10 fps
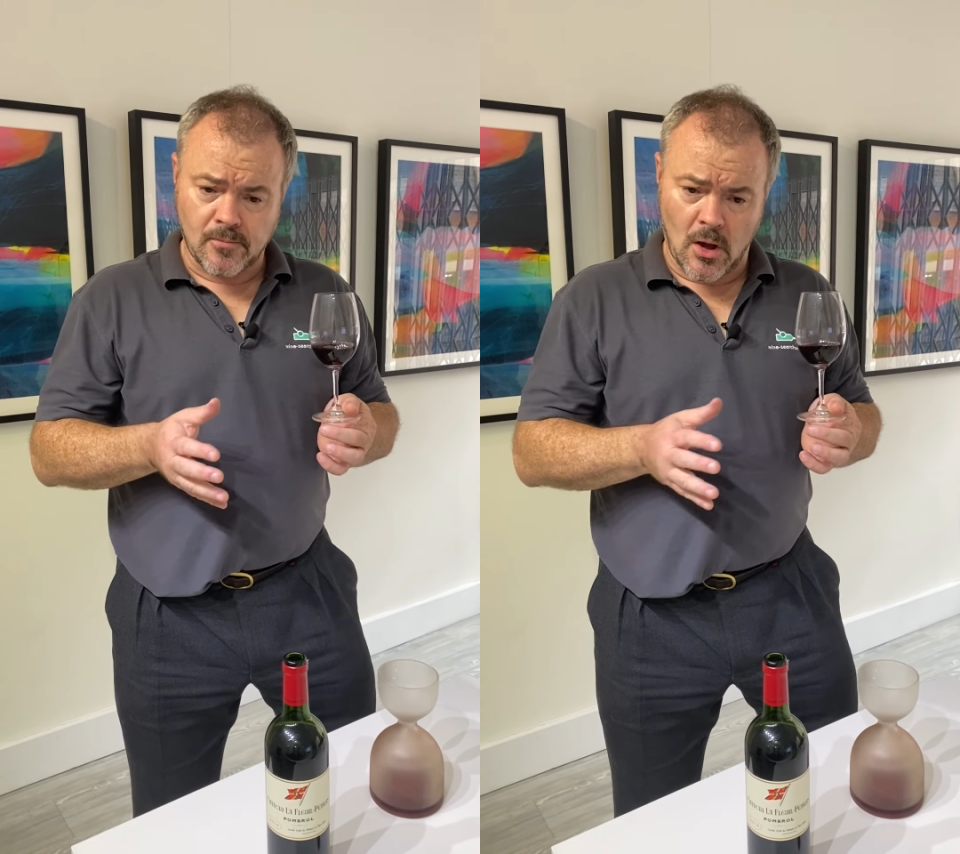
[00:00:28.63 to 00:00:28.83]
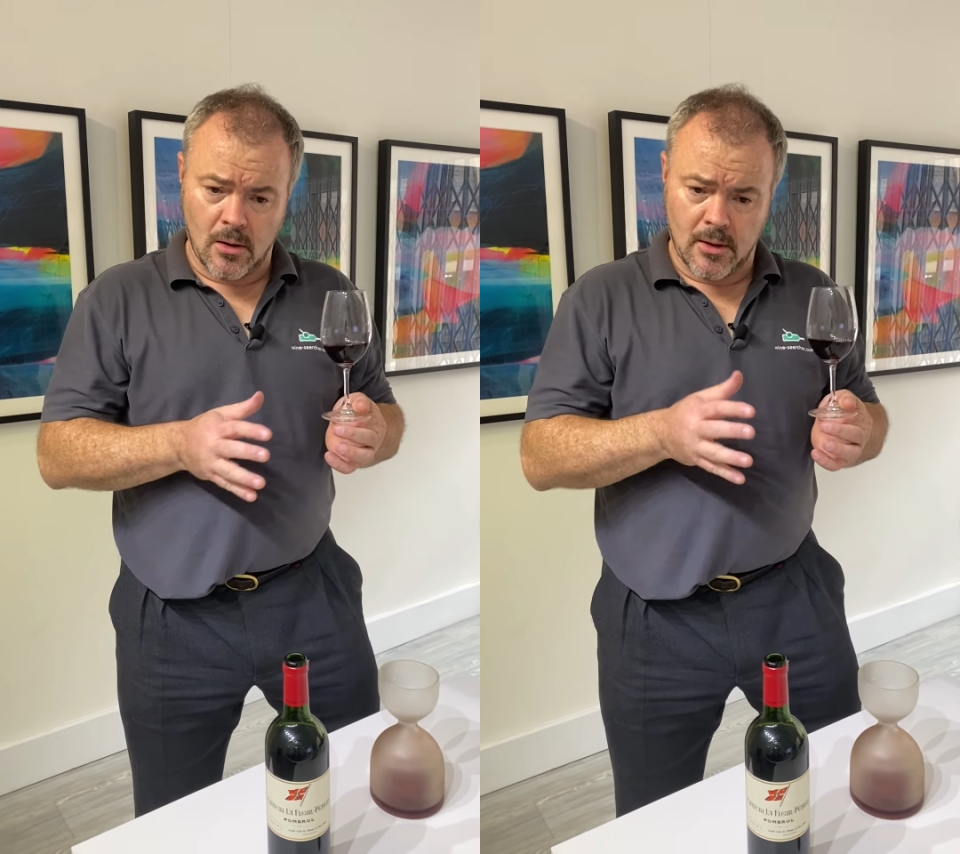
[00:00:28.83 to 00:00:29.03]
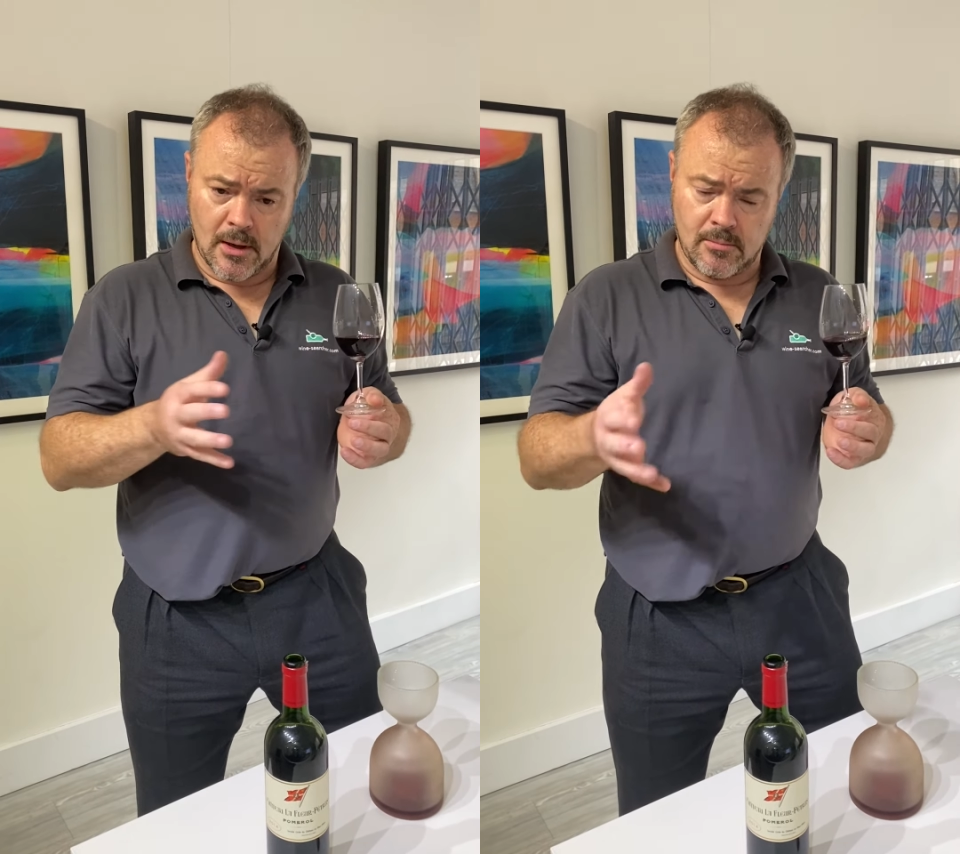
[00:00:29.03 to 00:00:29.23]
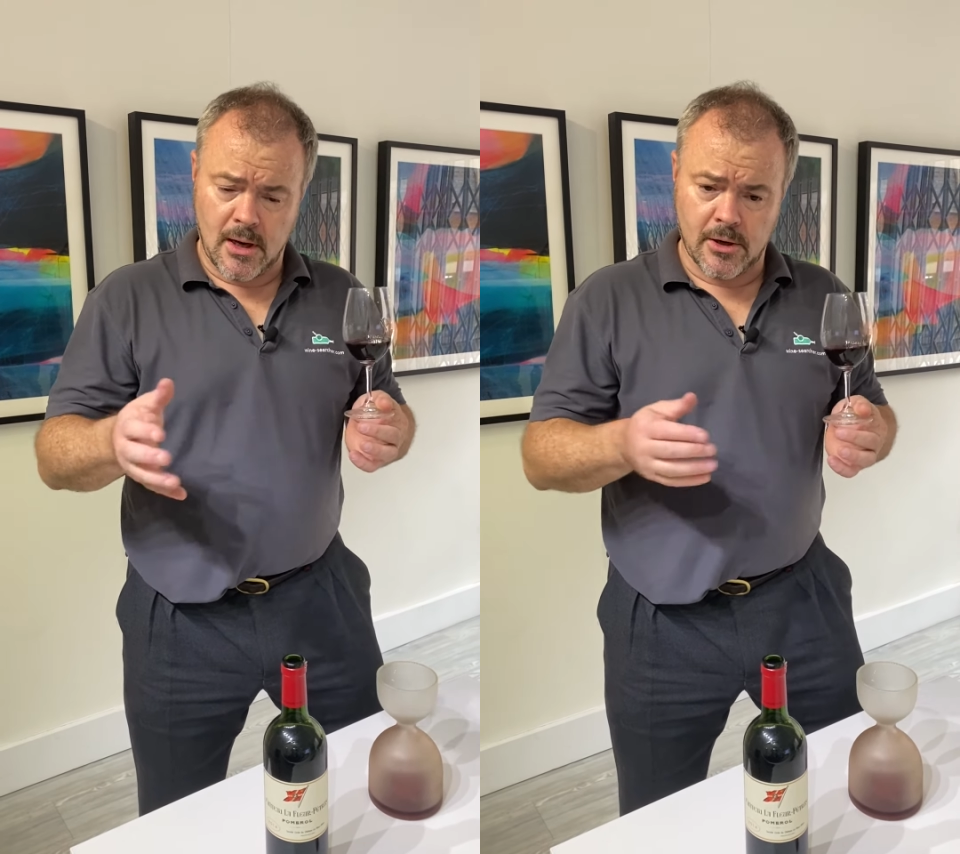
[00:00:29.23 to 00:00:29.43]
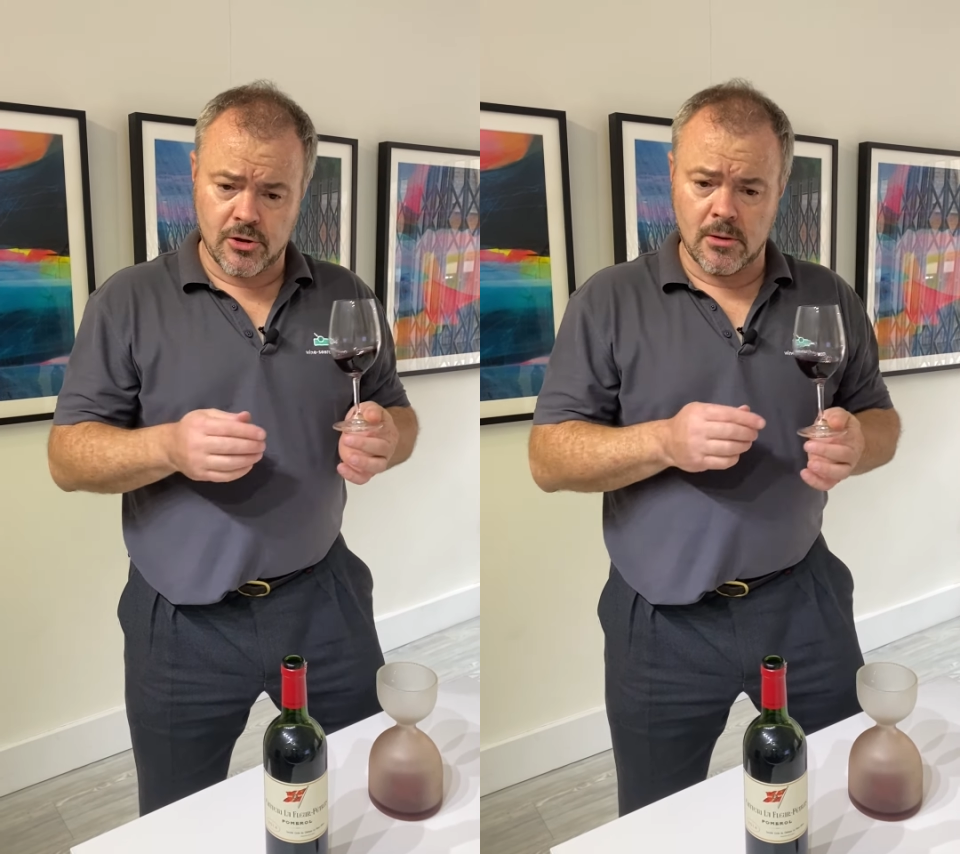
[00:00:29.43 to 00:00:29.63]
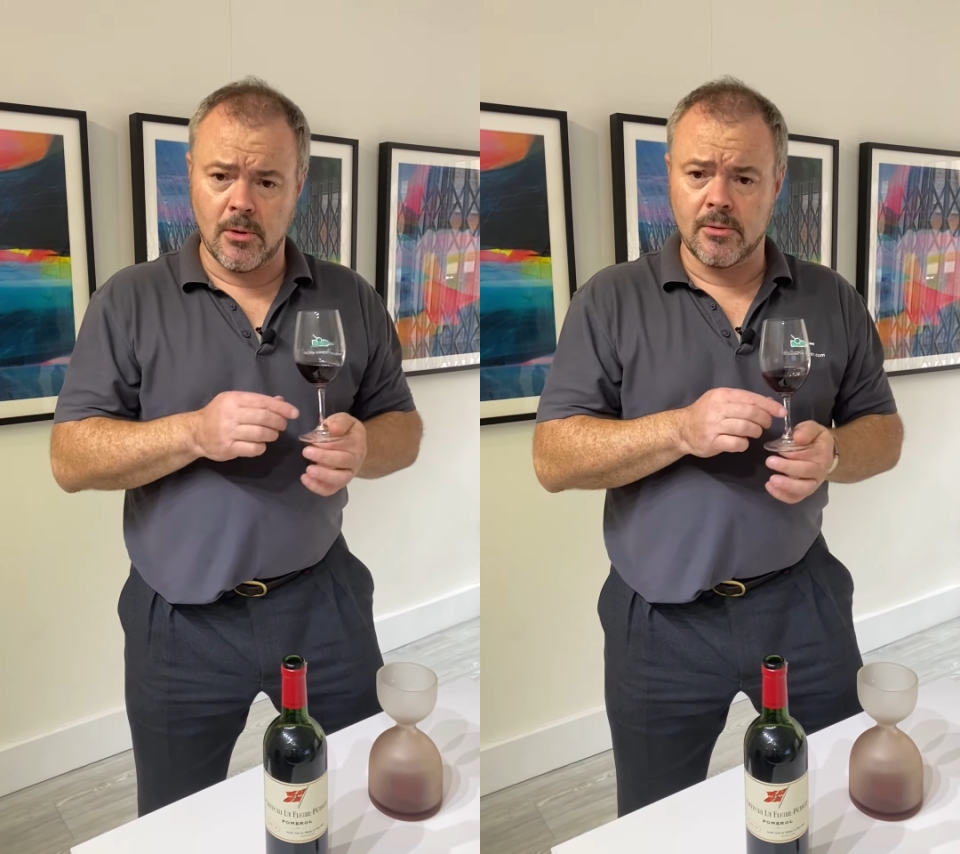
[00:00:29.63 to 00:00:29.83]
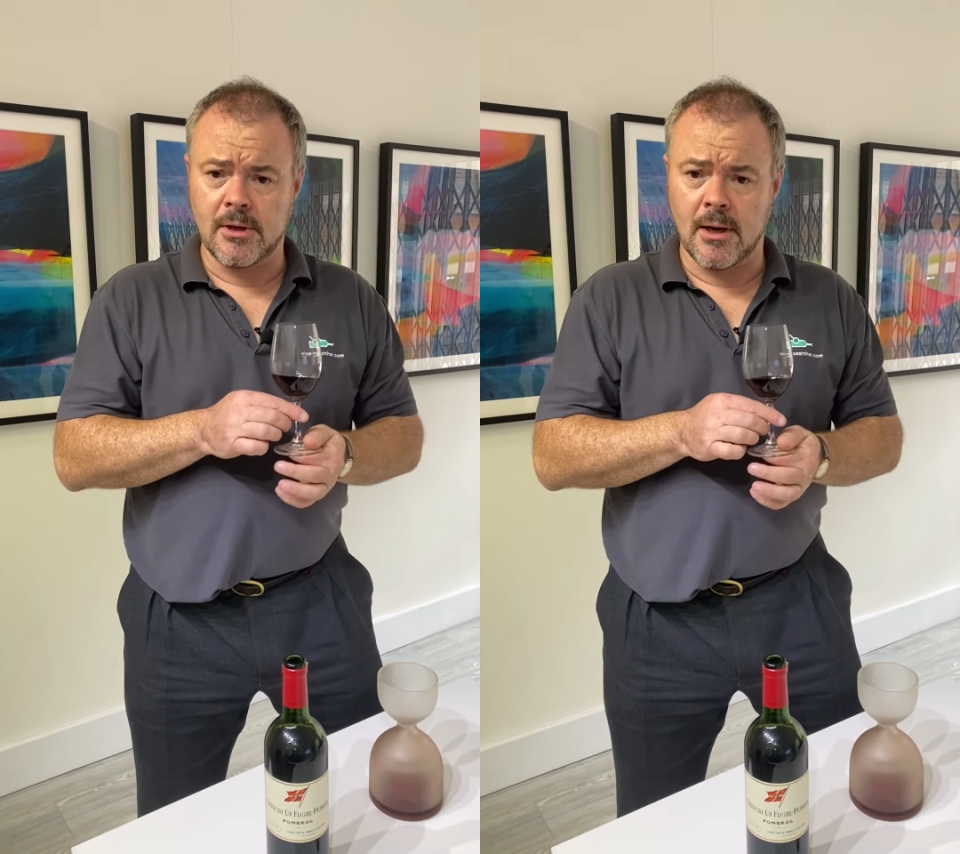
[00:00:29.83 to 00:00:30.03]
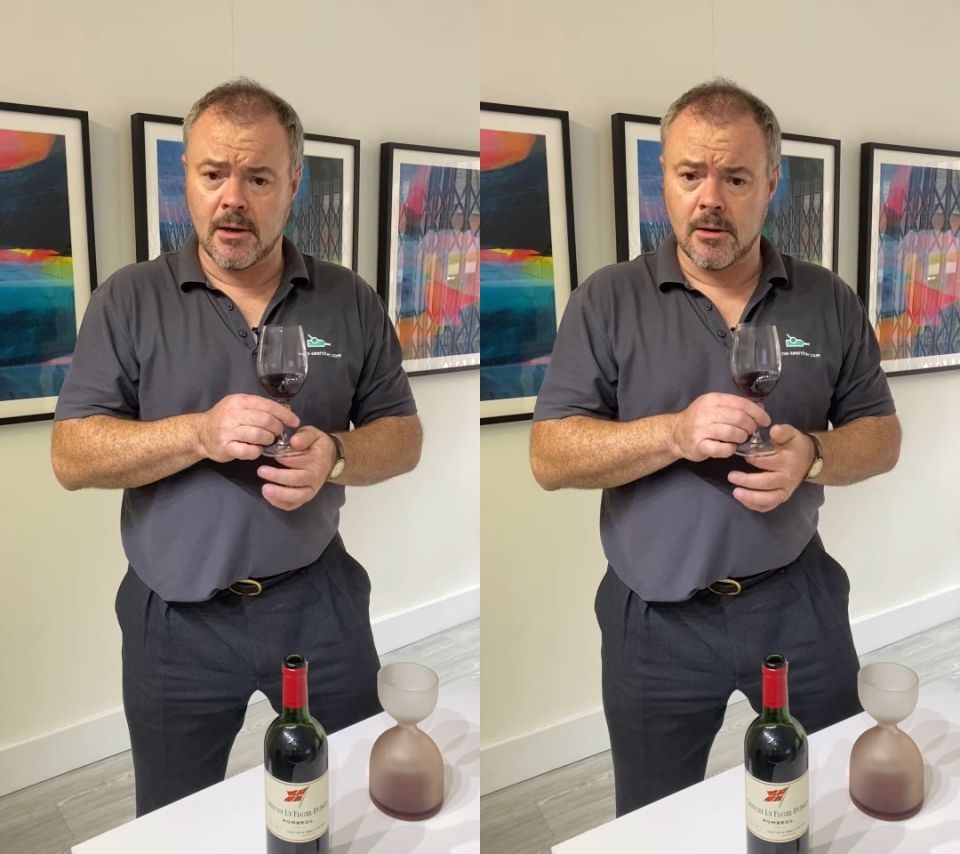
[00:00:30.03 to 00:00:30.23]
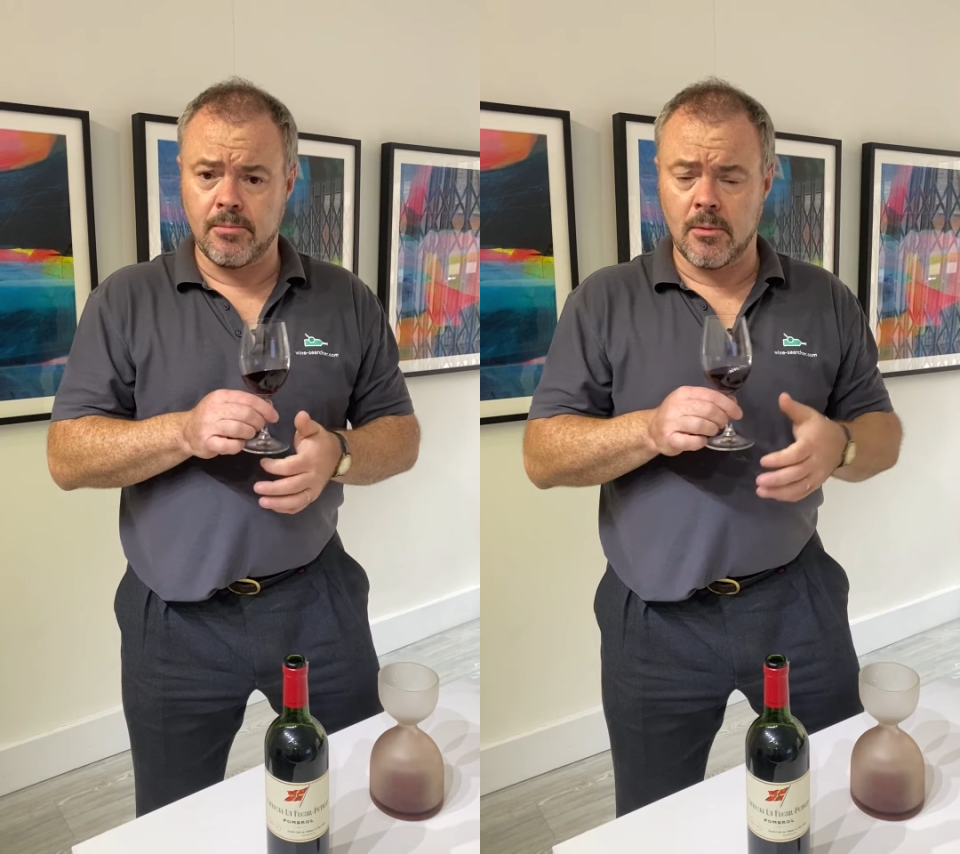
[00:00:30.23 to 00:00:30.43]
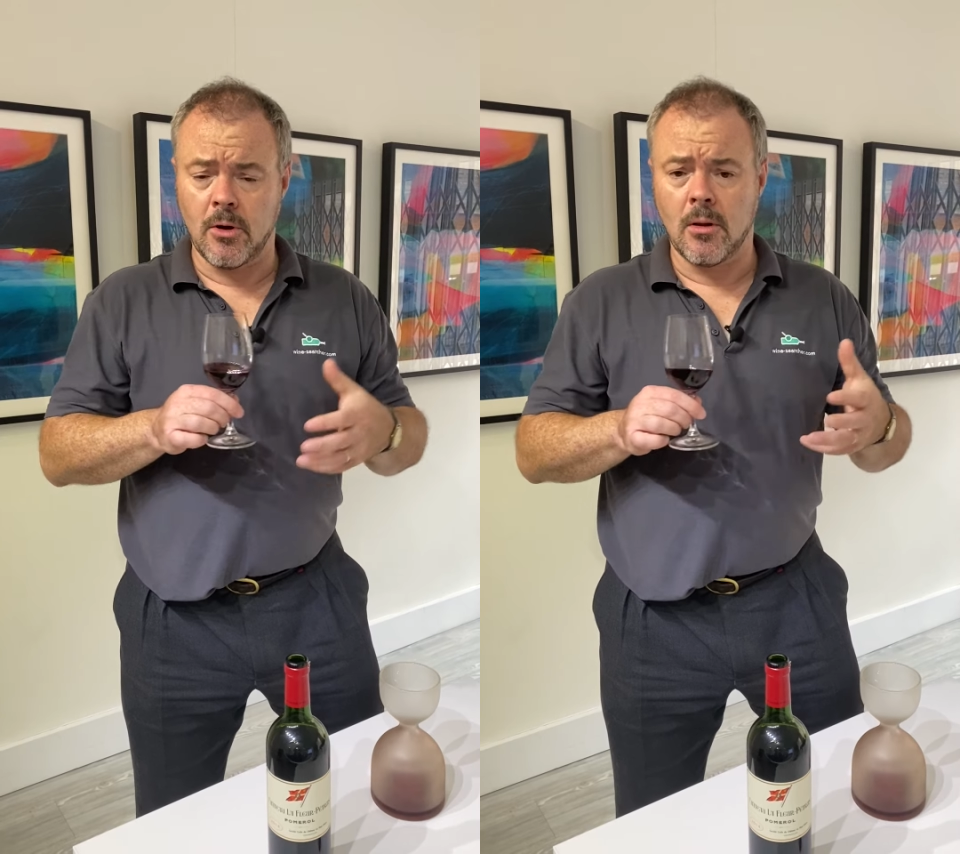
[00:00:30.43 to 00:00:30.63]
on the, the edge of the Montagne de
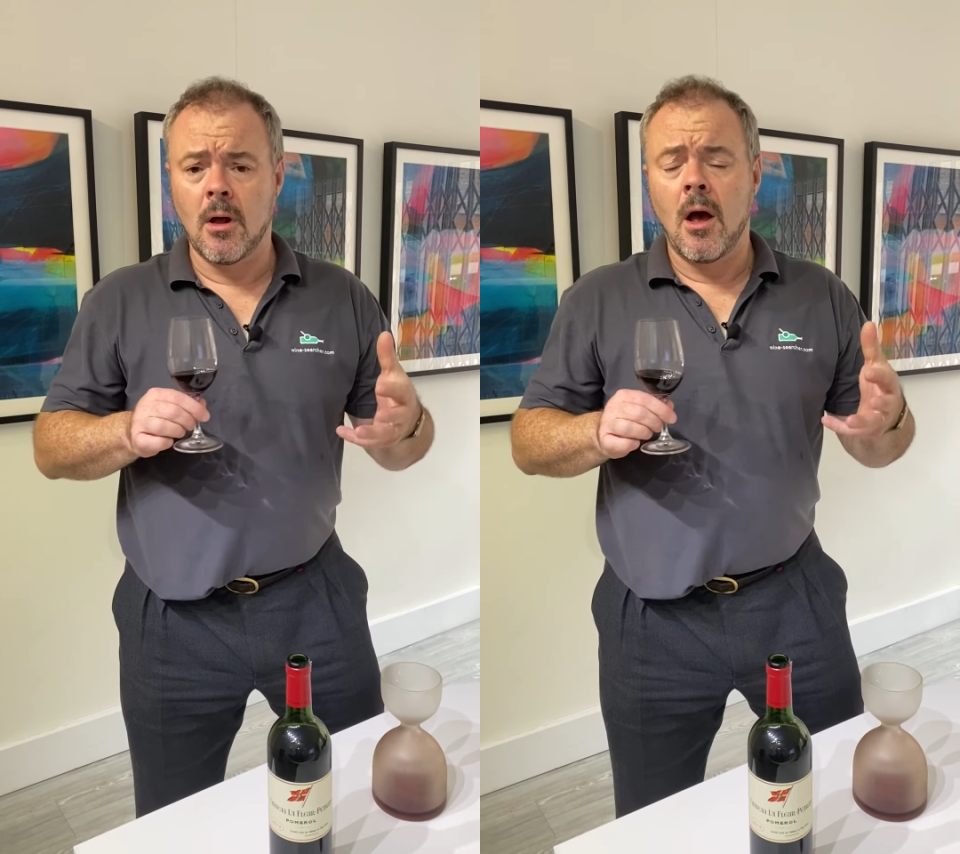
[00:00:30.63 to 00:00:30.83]
Pomerol.